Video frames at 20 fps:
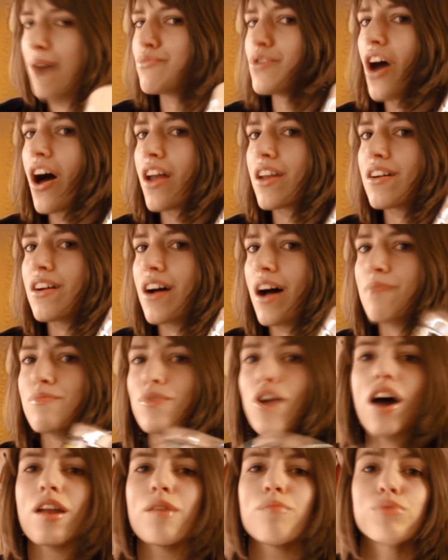I'm not
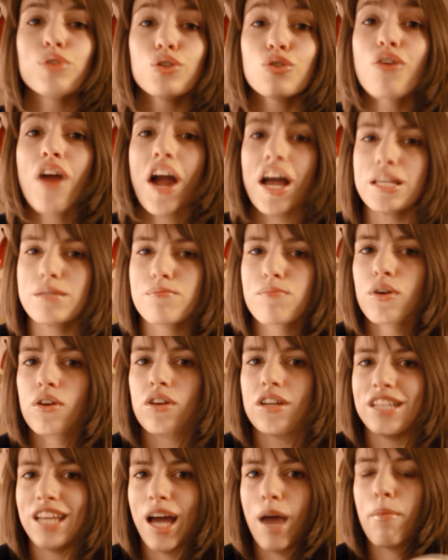a blue
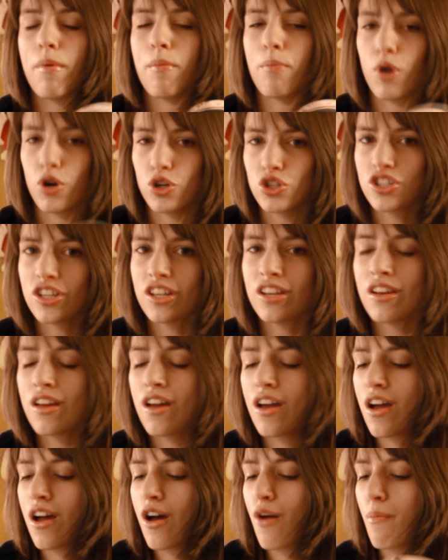raspberry type of person,
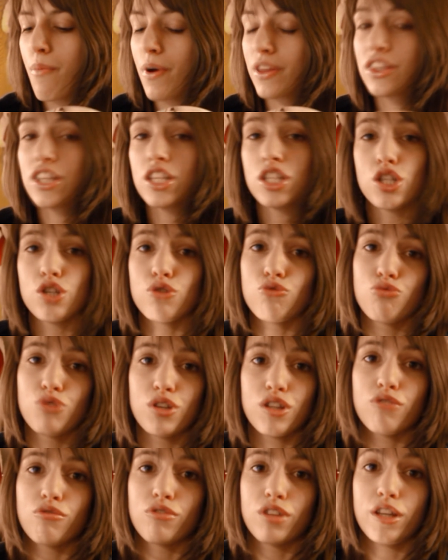but this is
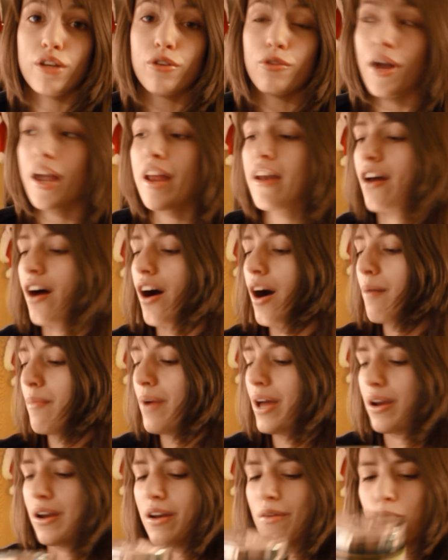really, really great.
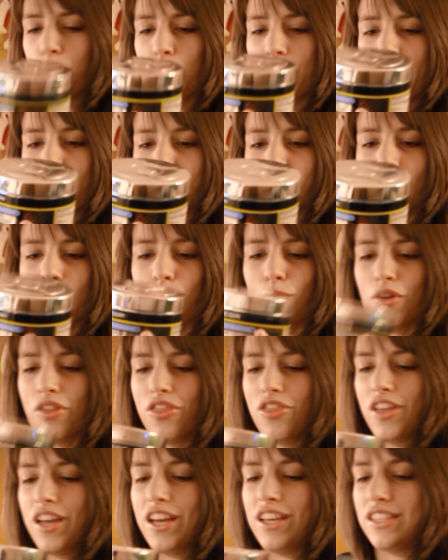And when I'm done
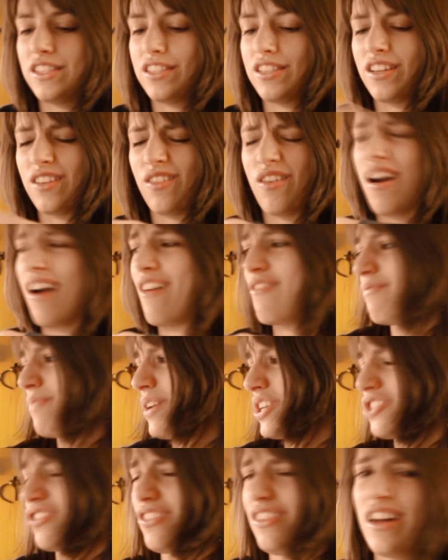with this, I don't have
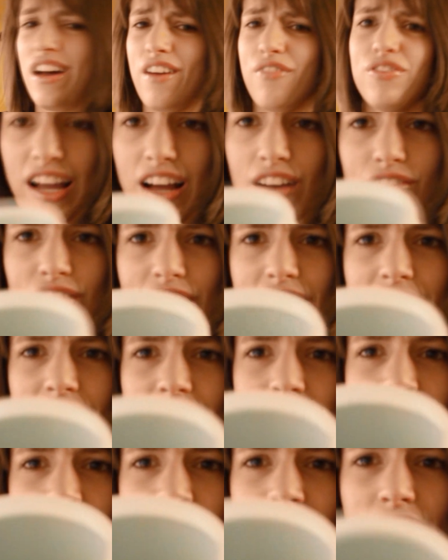much left. I have
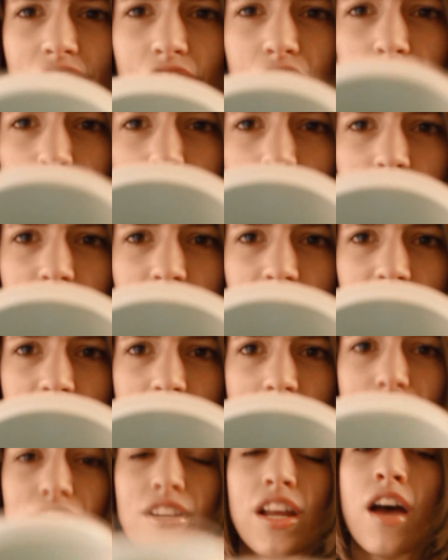like a third of it
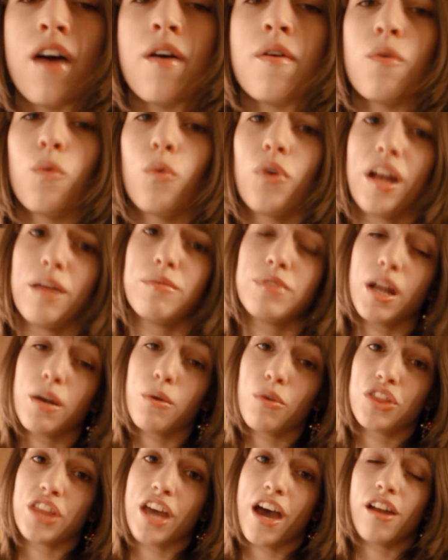left. When I'm
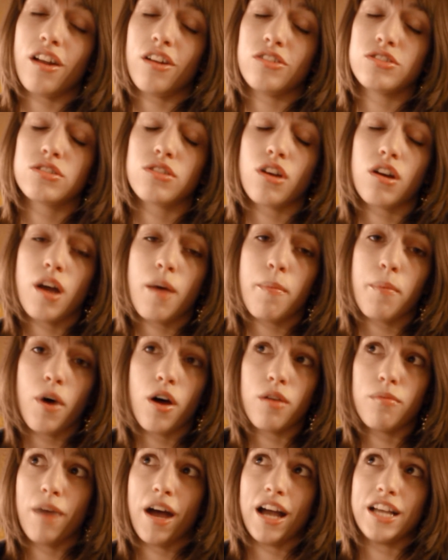done with that, I'll start up
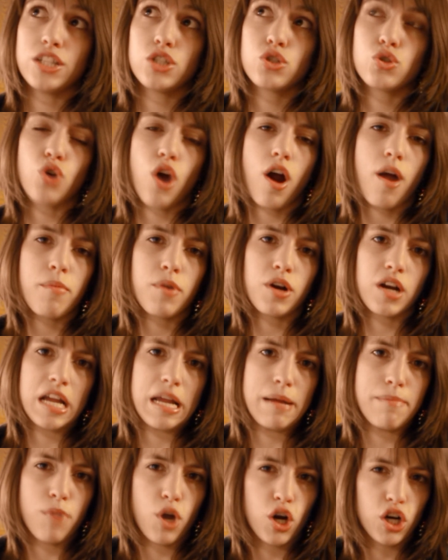on my
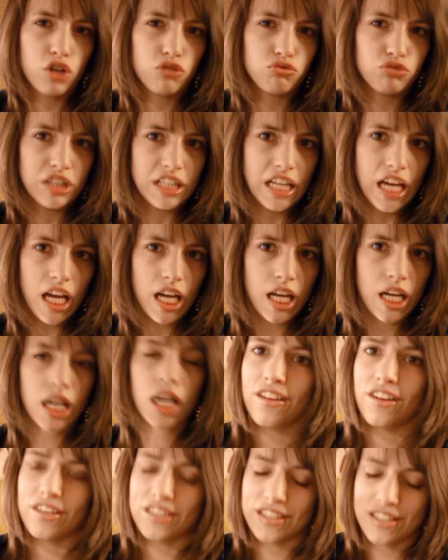strawberry margarita.
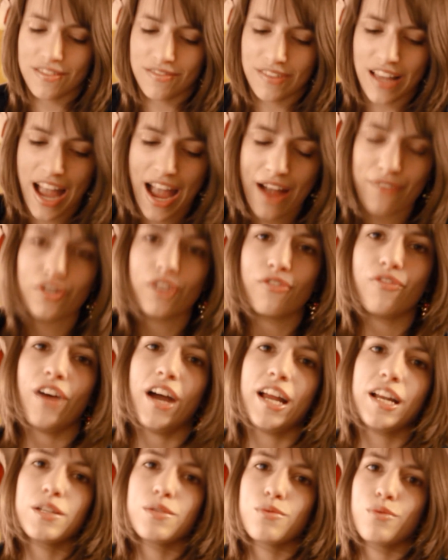It's after
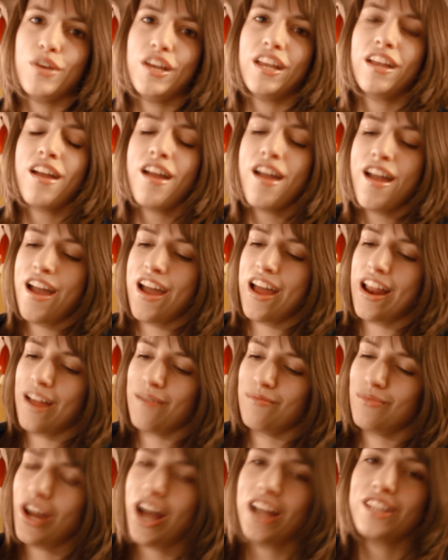finals week and
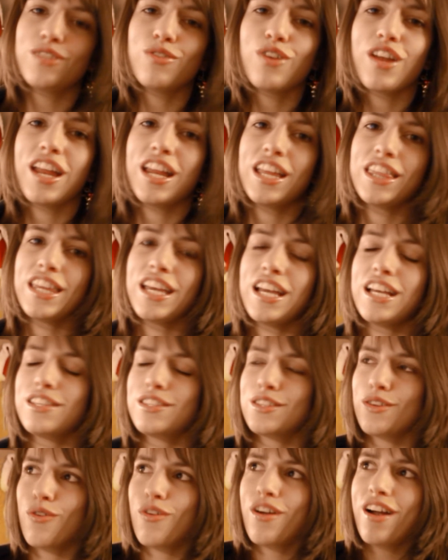I'm not doing anything,
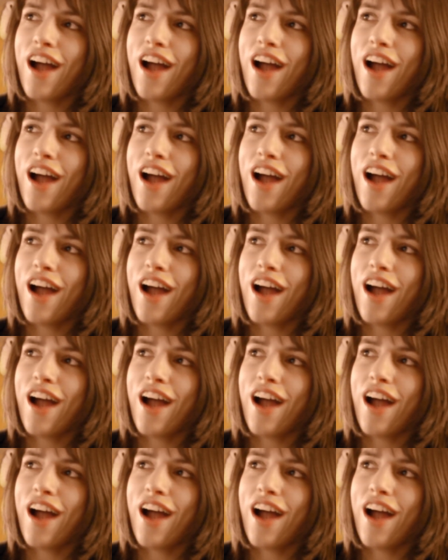so